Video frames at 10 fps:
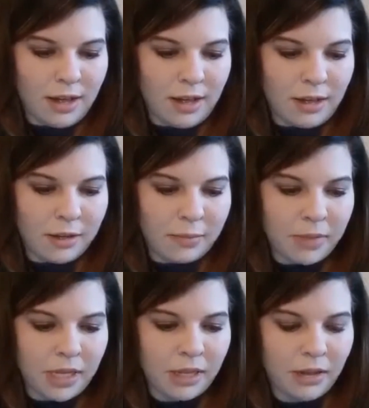
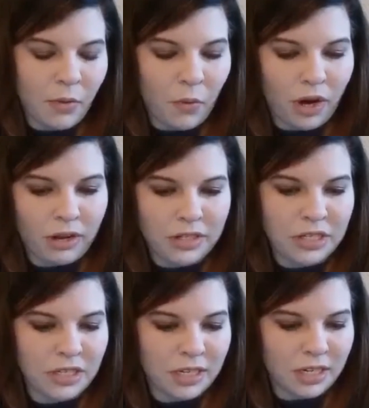Um, what
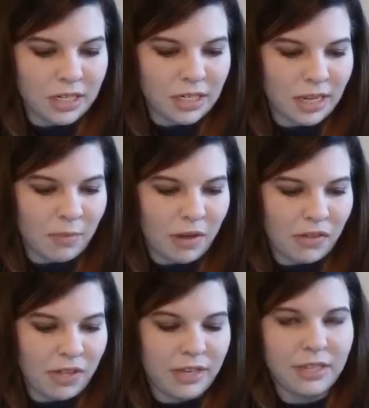else is there to say
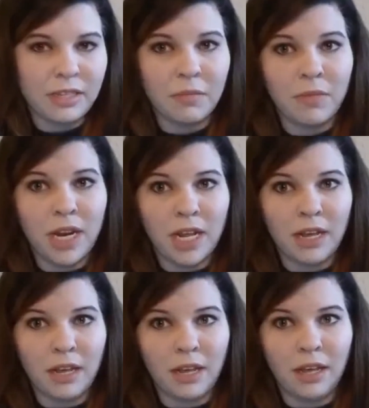about this? I'm
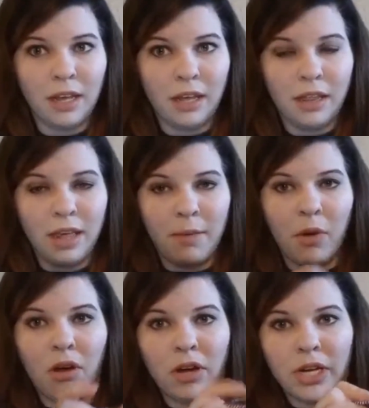knitting
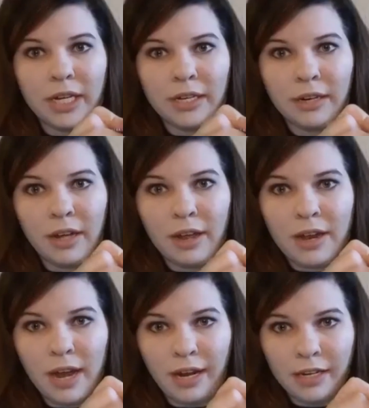them on a
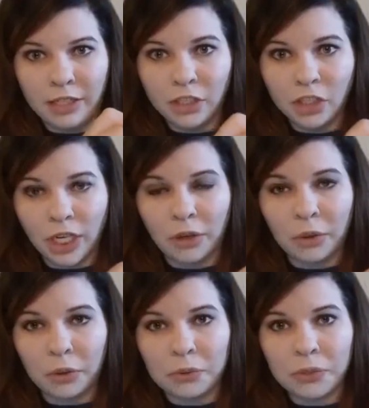nine inch Chow
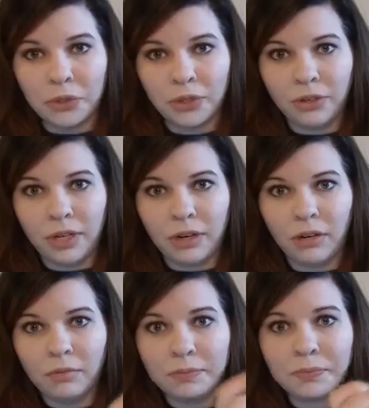Goo circular
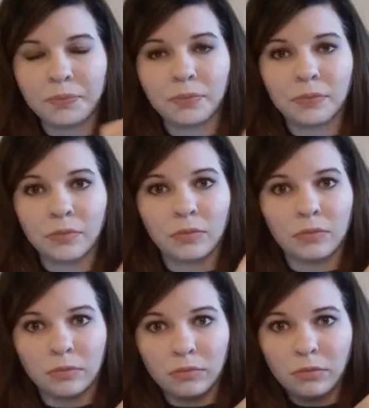needle,
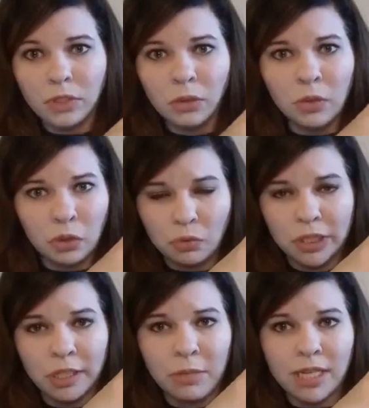which
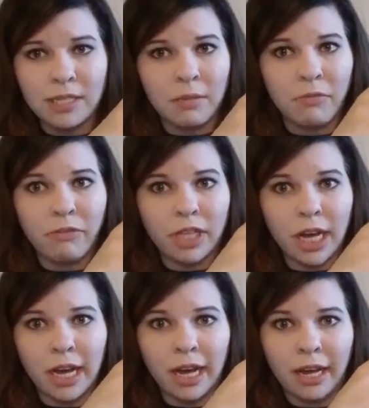really makes them
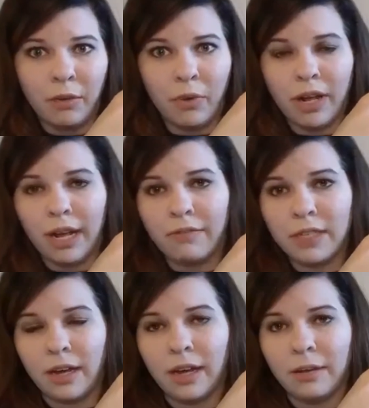fly when I
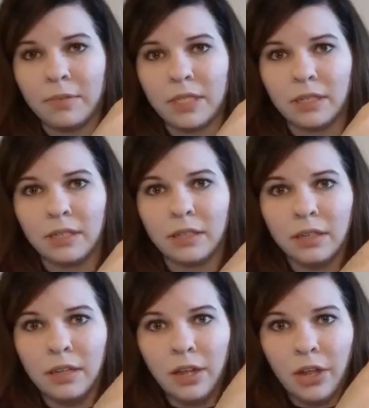have time to